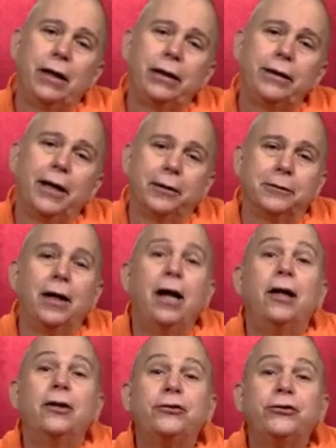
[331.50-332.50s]
Yet,
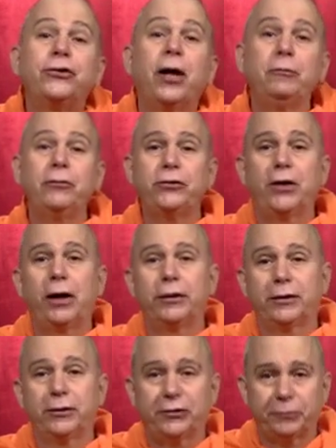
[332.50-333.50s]
some
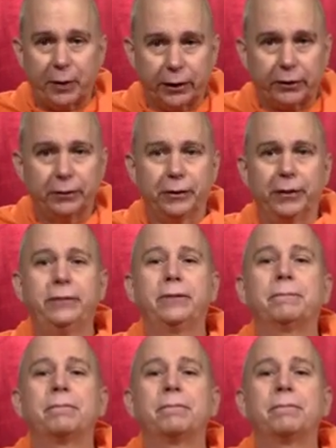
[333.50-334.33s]
scientists speculate